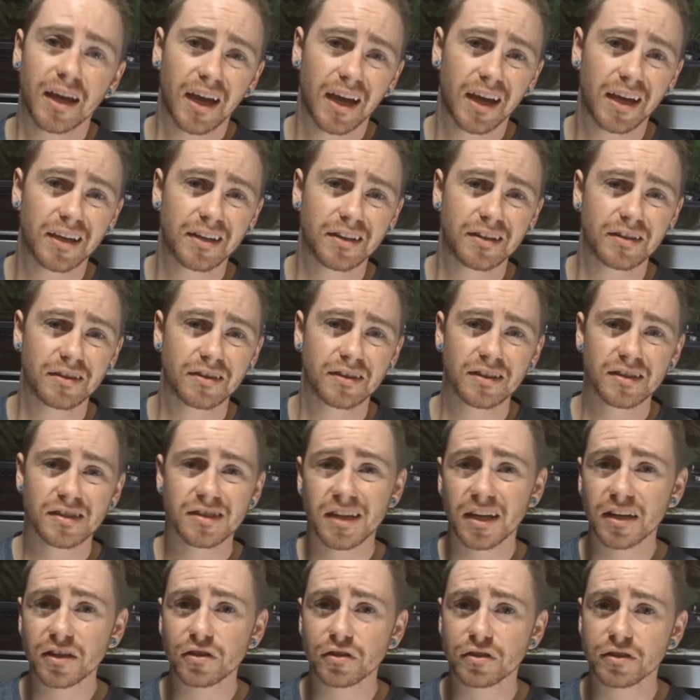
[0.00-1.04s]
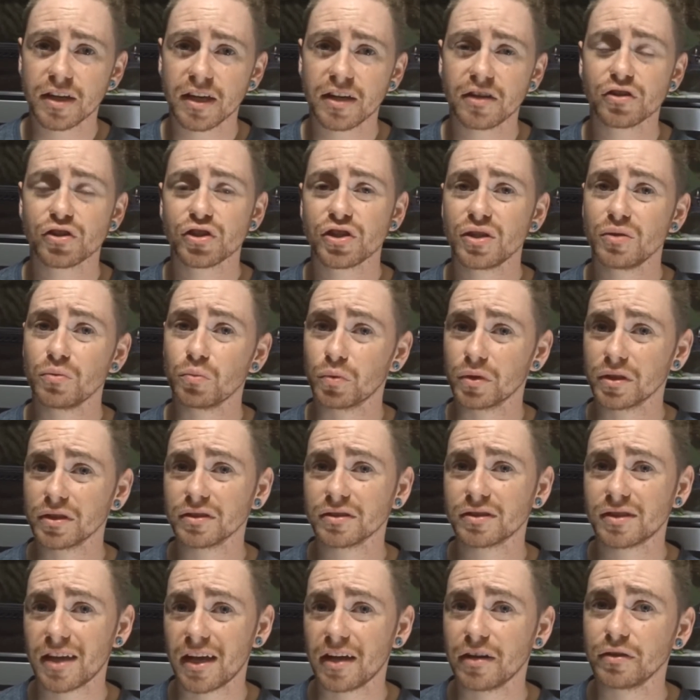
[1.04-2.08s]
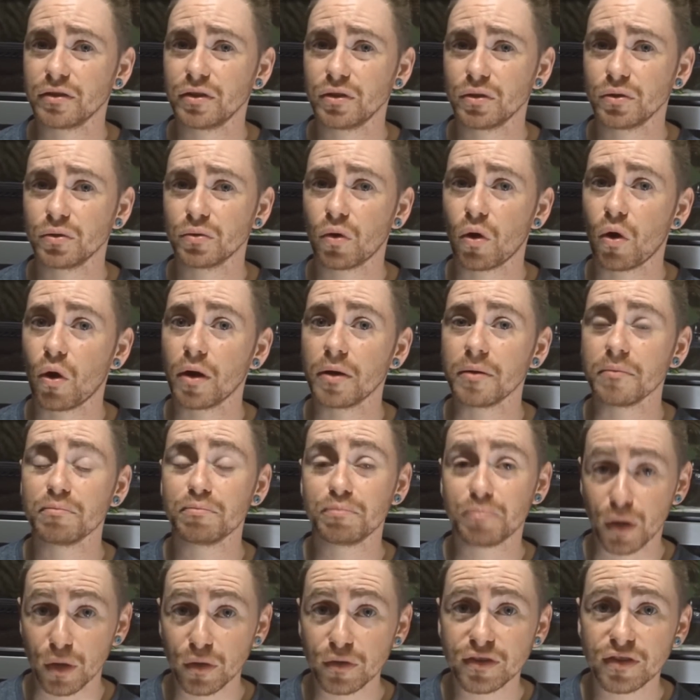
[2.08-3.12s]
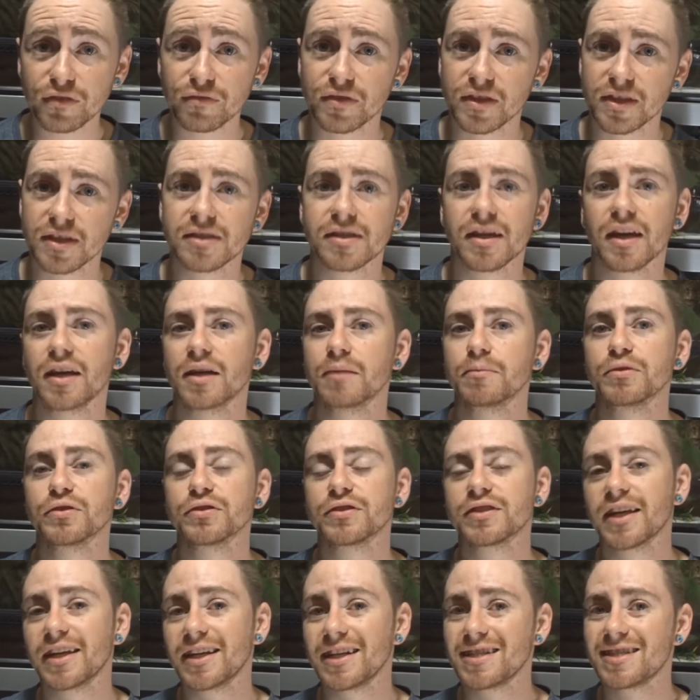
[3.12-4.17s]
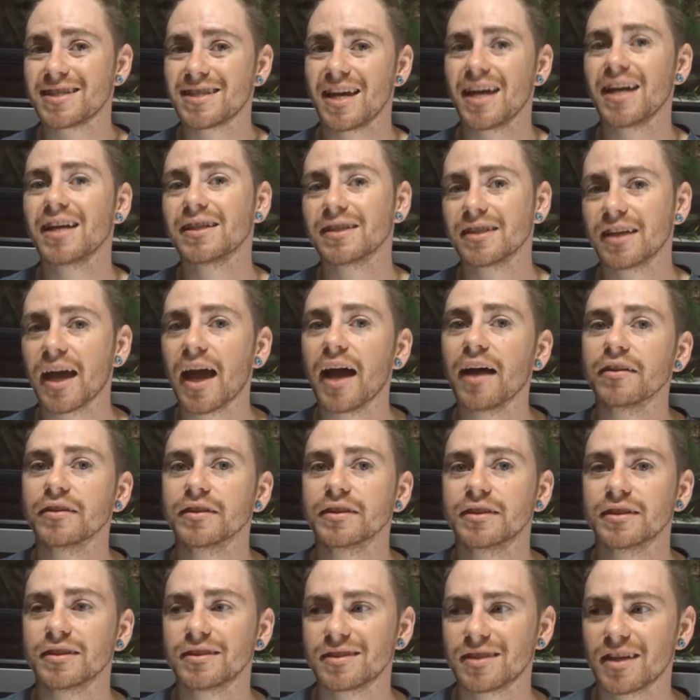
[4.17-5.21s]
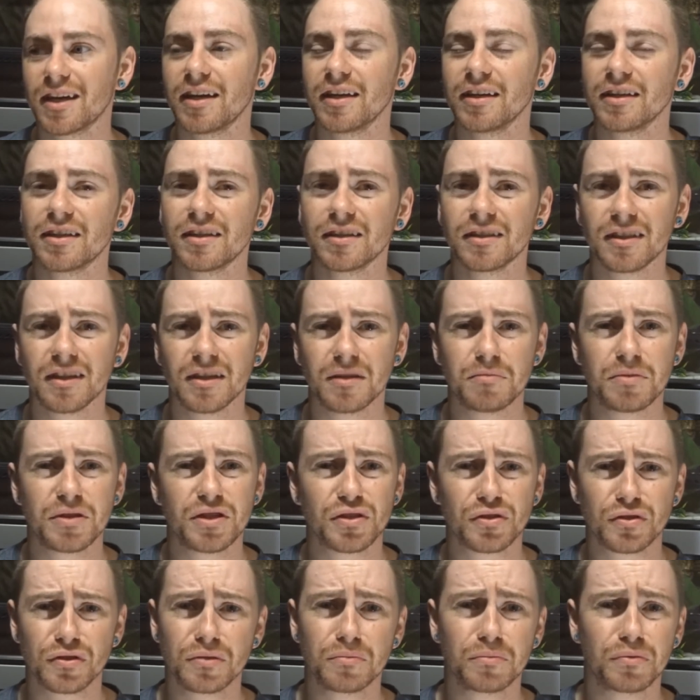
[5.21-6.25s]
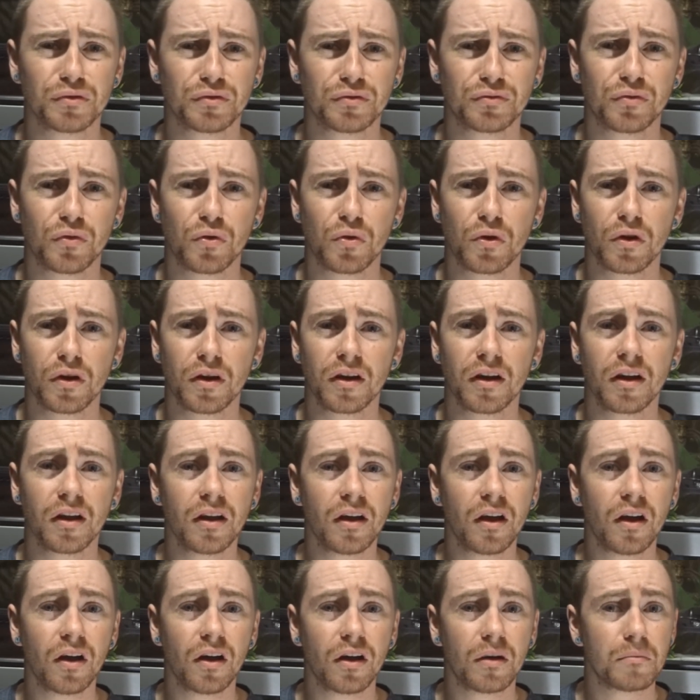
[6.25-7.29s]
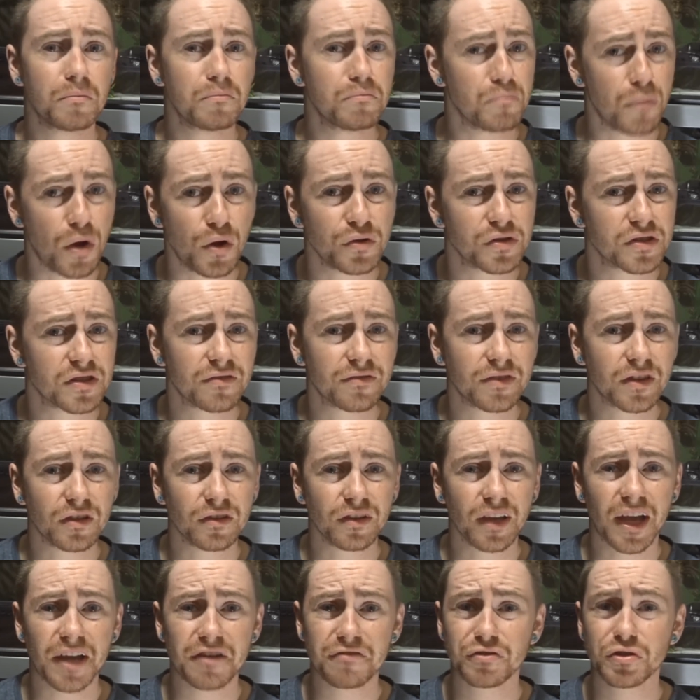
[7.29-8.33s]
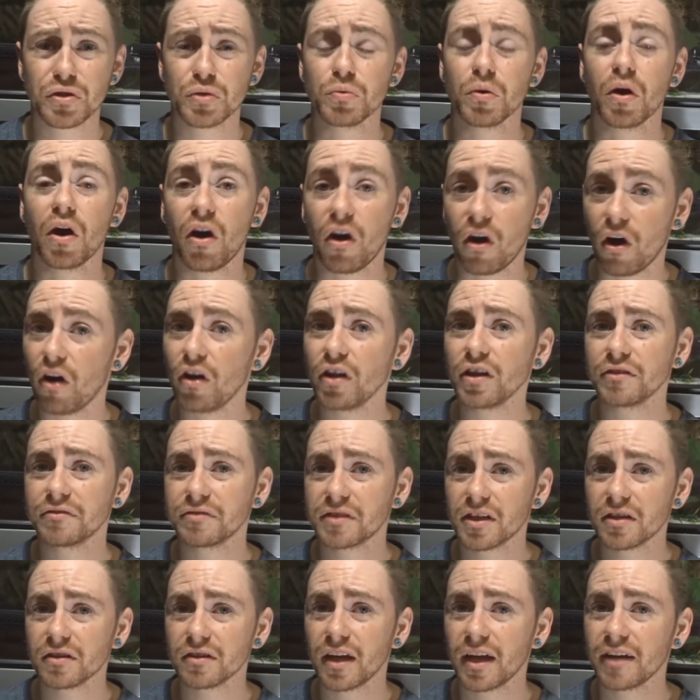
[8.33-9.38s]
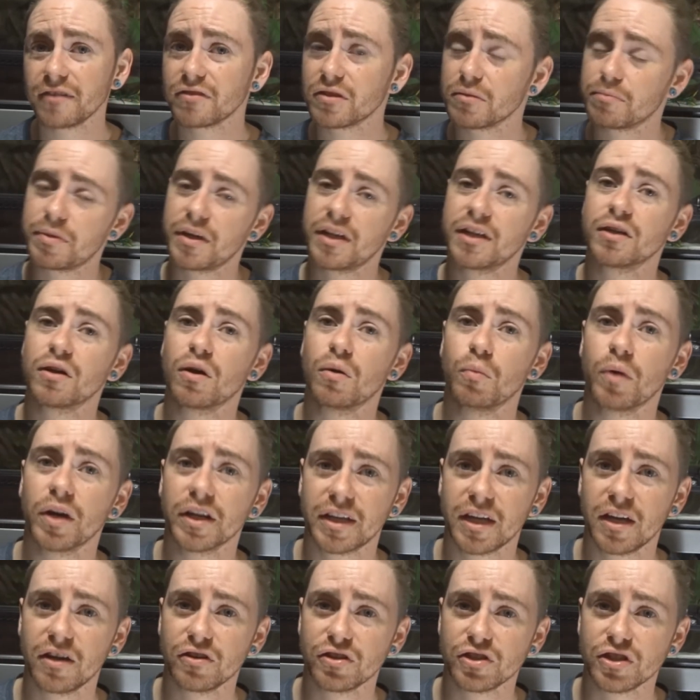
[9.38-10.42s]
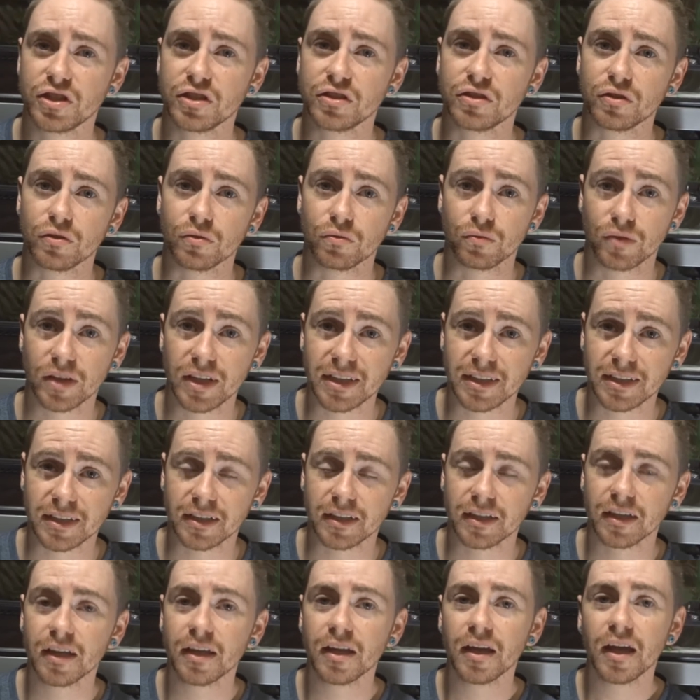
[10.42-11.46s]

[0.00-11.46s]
And the standard care sheet will tell you on both of these animals that a 10-gallon tank can be suitable for most of their life to all of their life, depending on what care sheets you're reading.